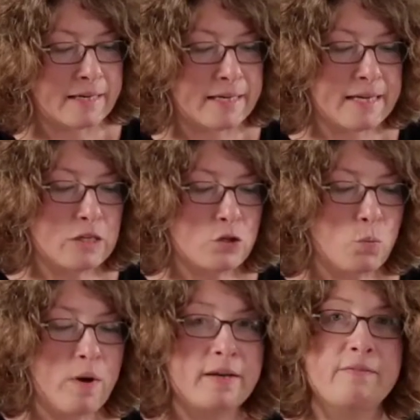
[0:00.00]
And
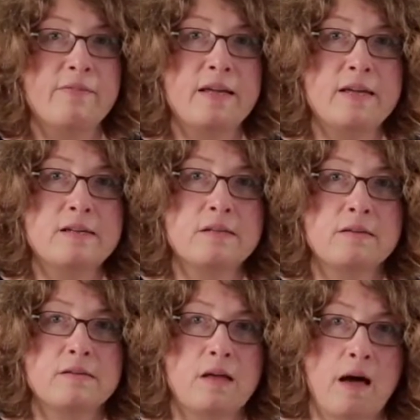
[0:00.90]
each one of these
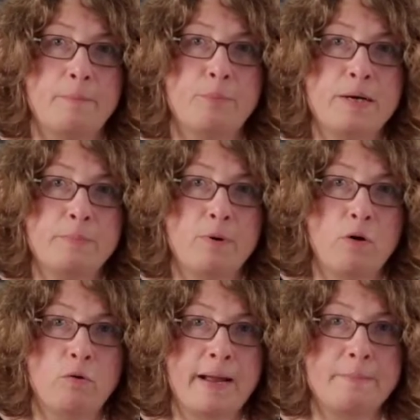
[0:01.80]
um,
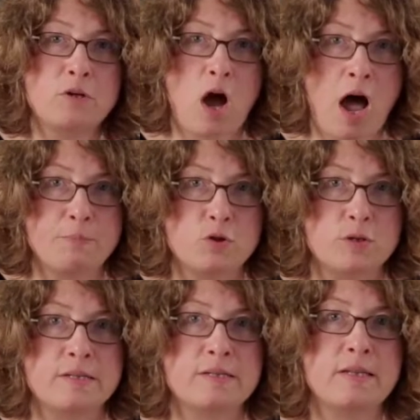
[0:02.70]
pre-programmed
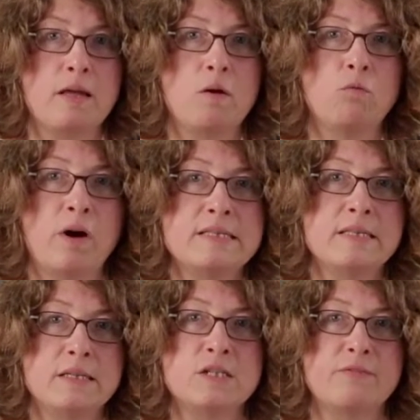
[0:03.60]
options
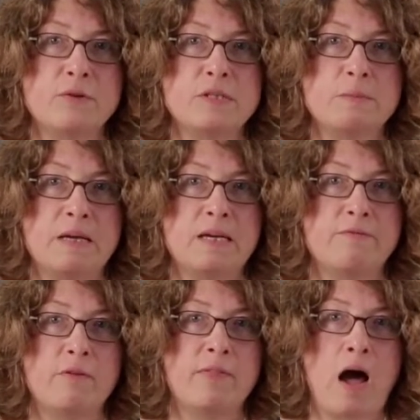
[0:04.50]
runs at a different
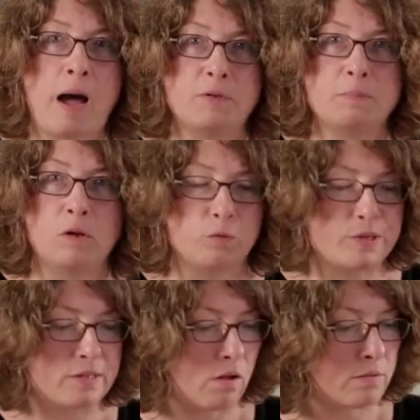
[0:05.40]
speed for the optimal
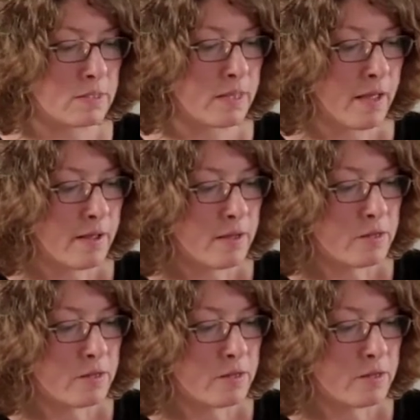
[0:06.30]
results.